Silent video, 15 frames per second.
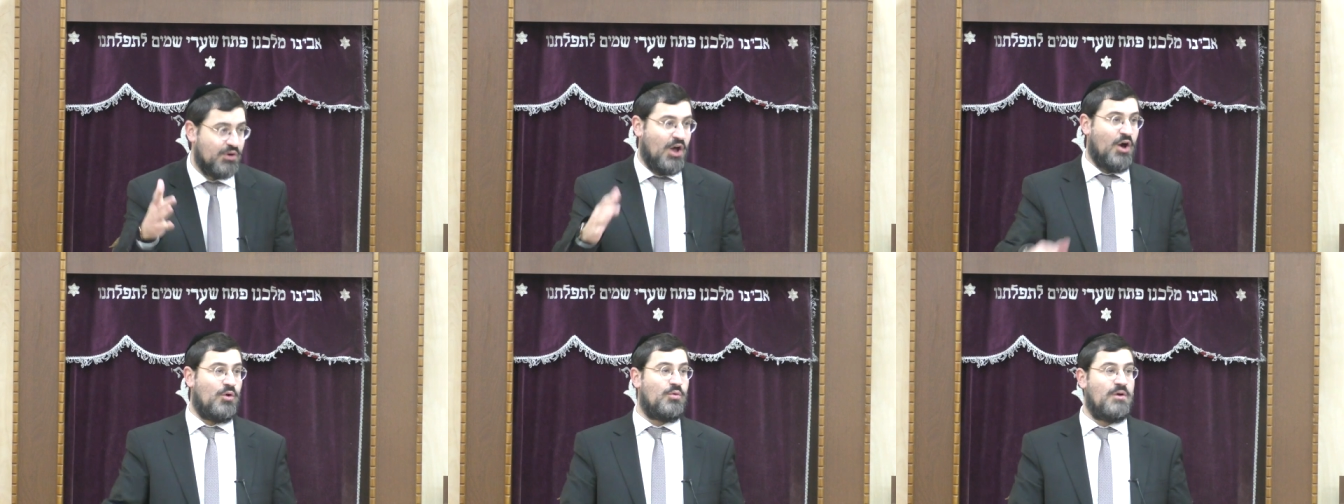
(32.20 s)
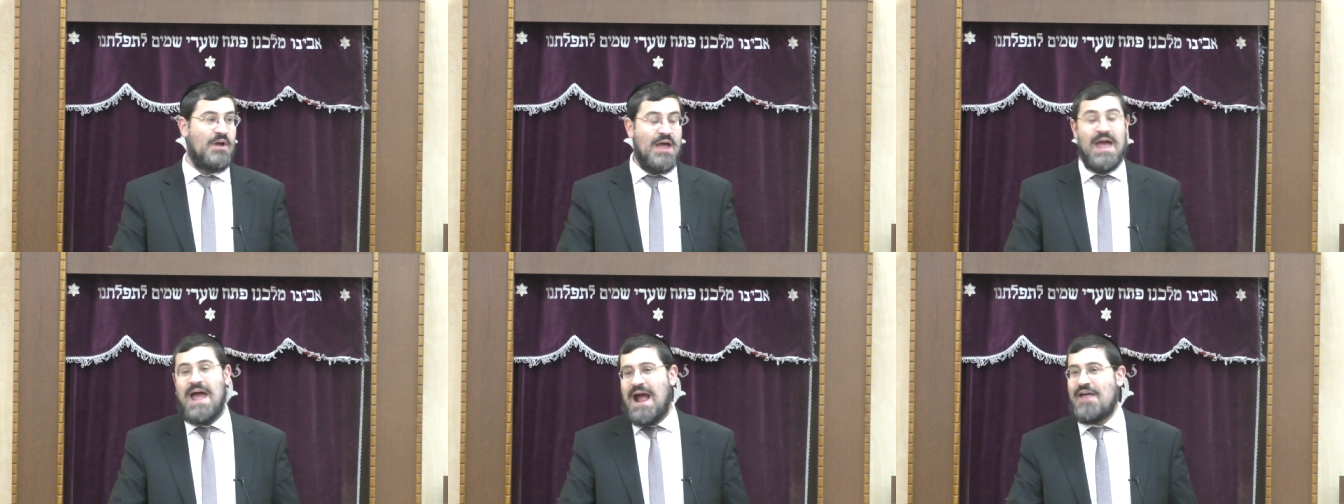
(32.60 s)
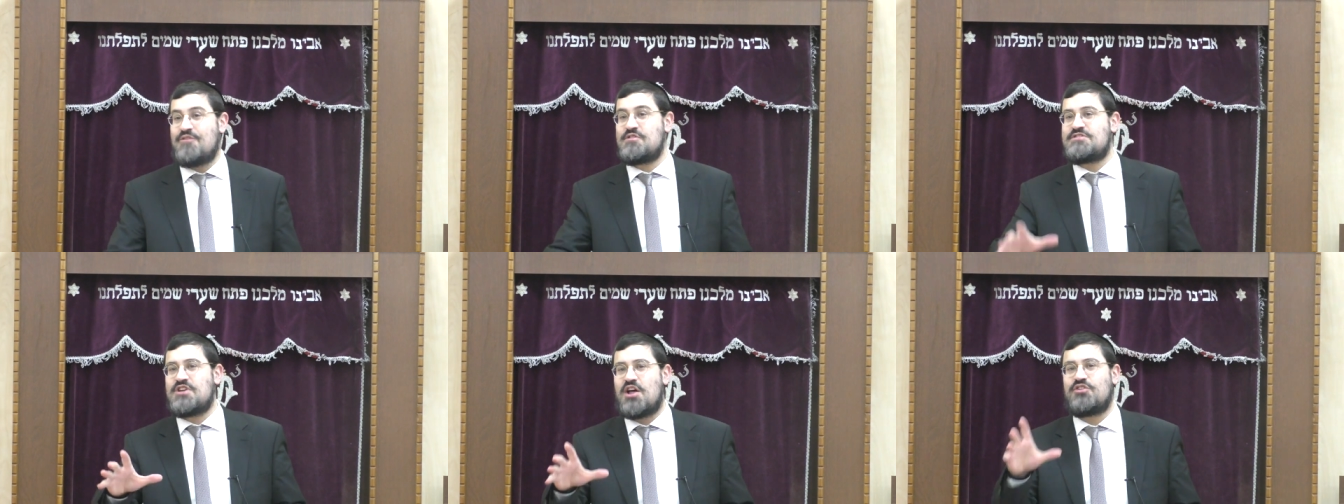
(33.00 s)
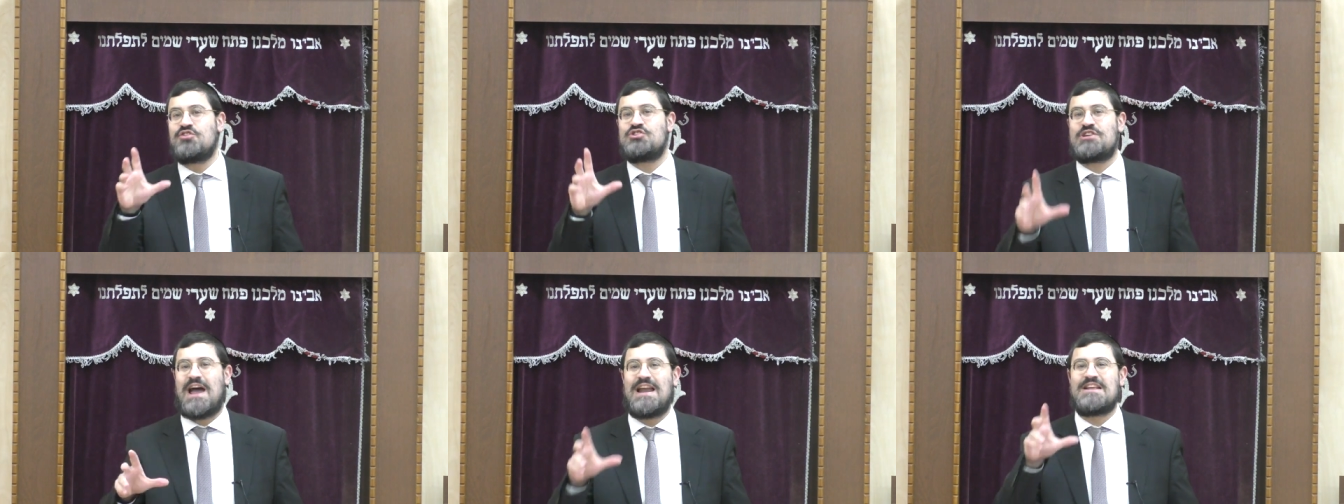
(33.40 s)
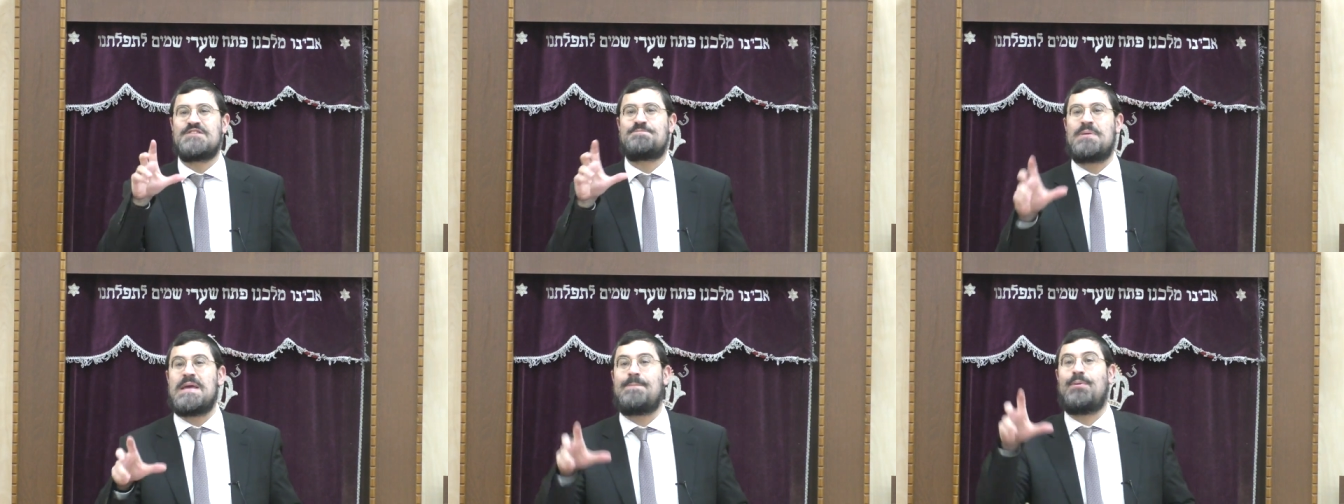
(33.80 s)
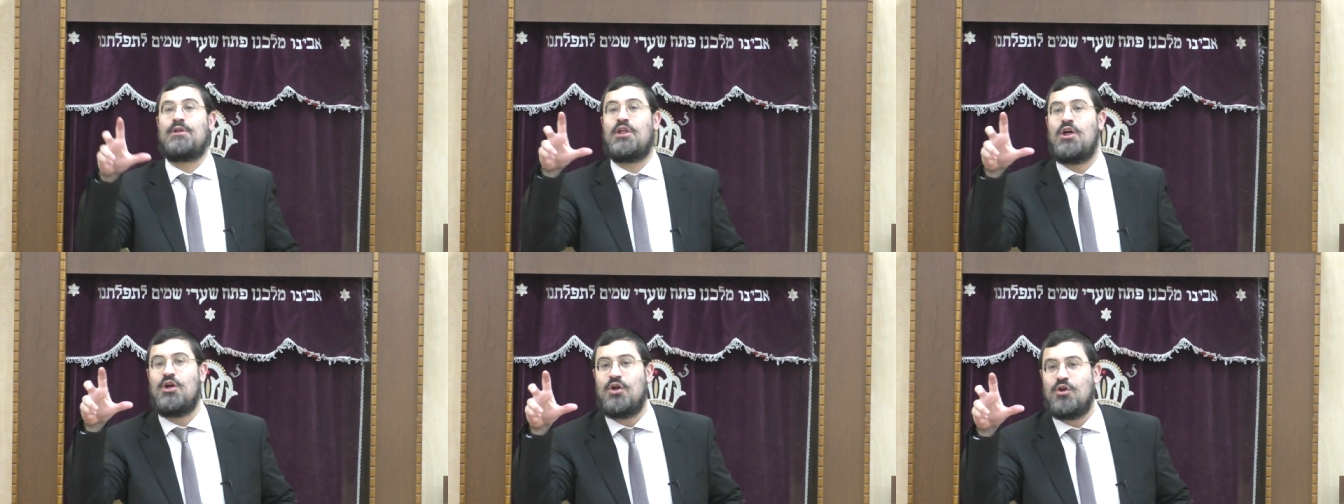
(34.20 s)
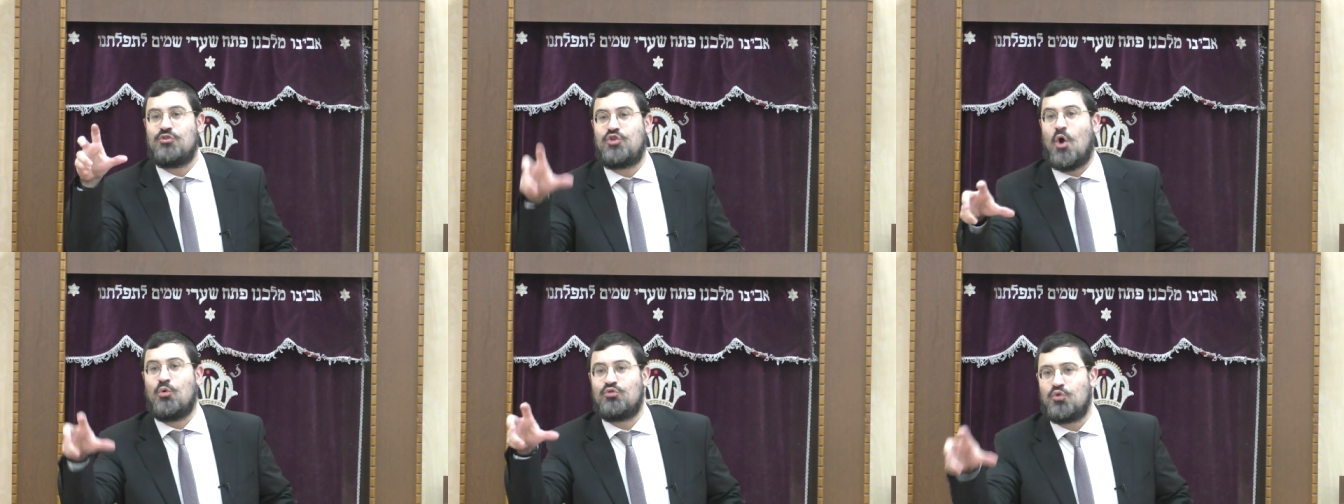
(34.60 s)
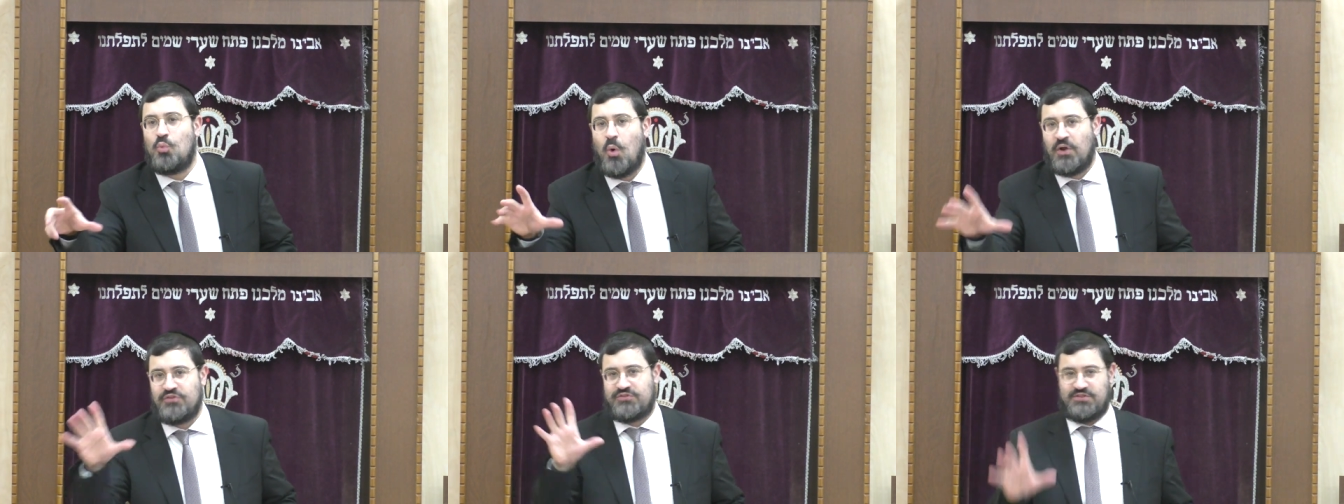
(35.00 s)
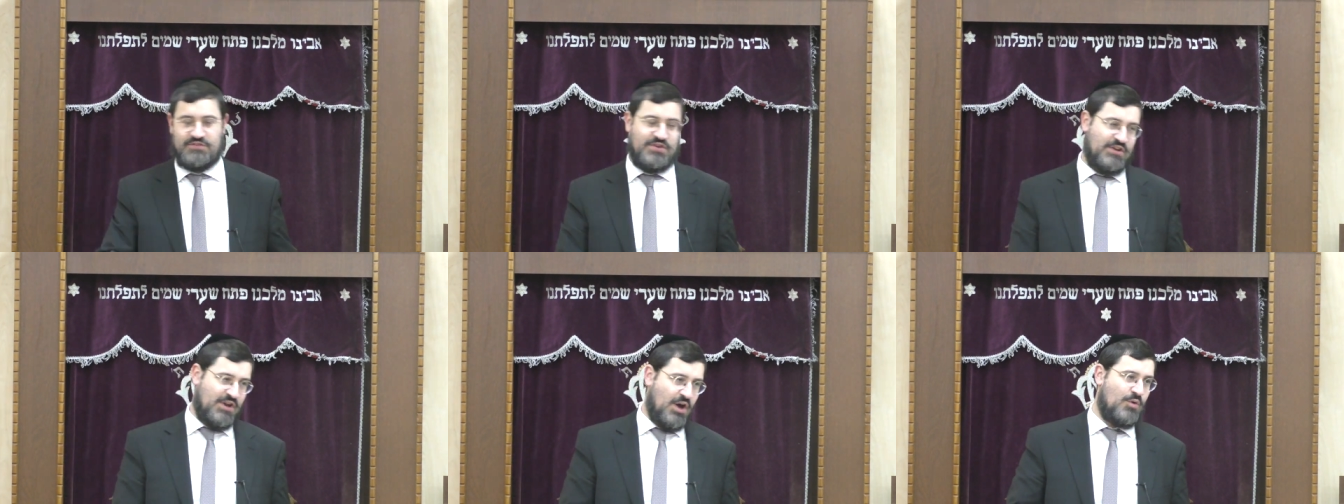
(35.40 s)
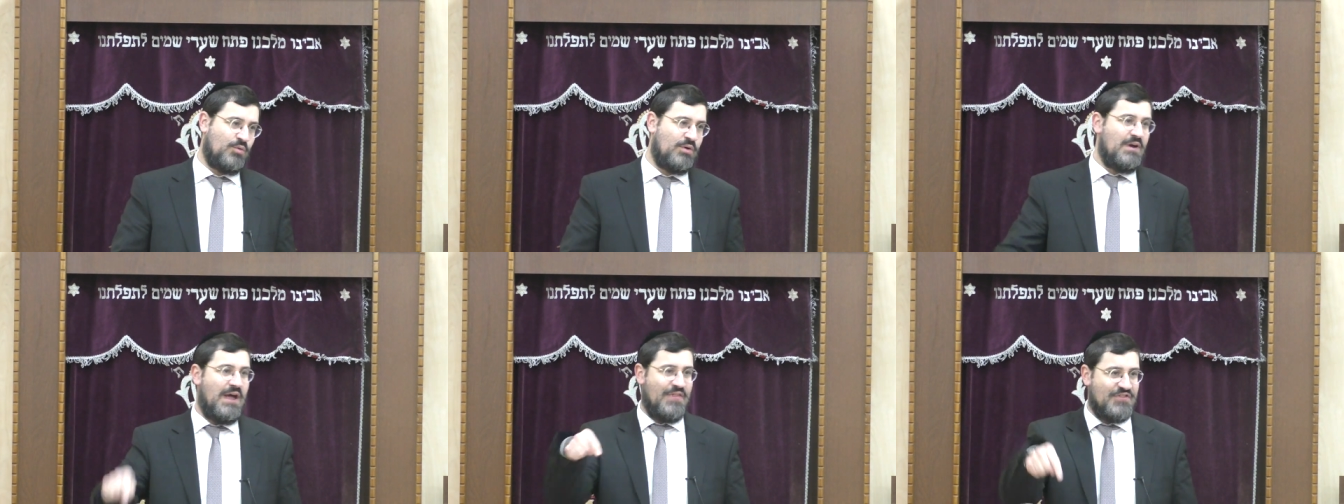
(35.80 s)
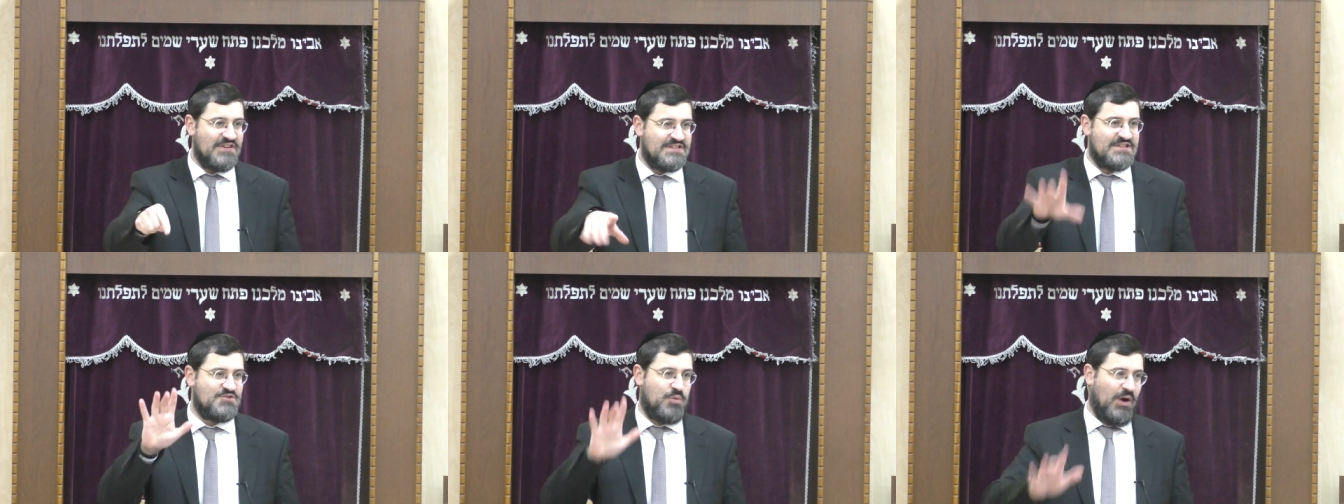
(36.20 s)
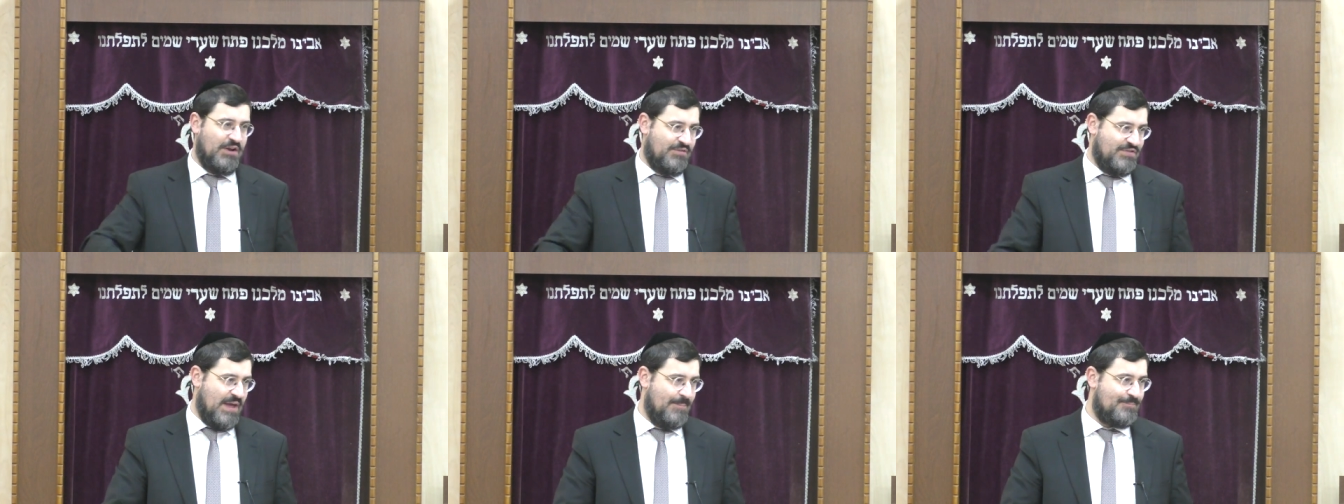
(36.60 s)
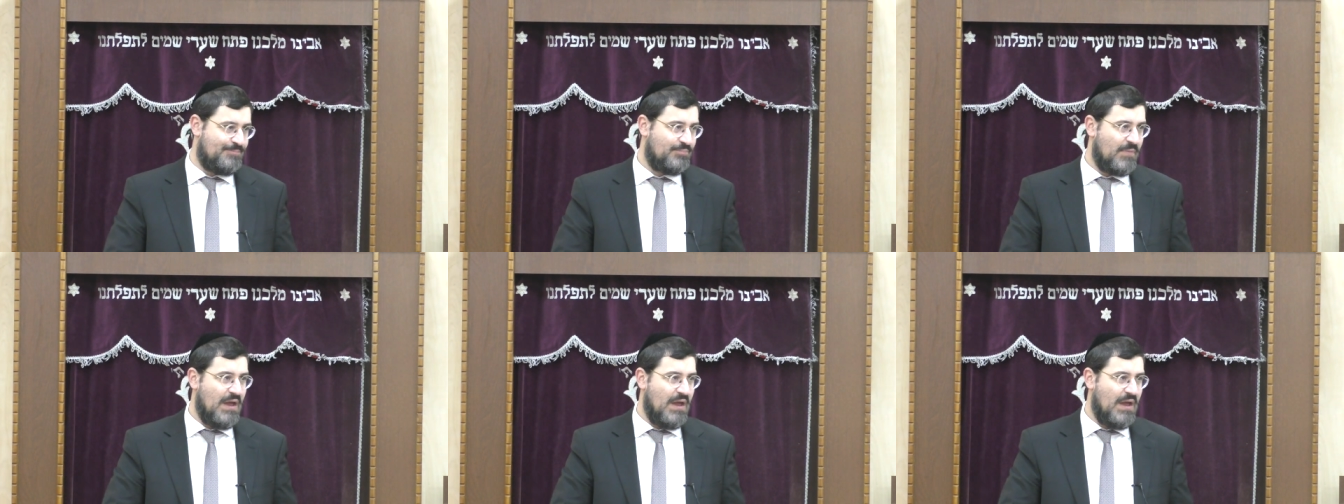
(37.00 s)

know, and there are certain shailas people don't want to know. This is one of them.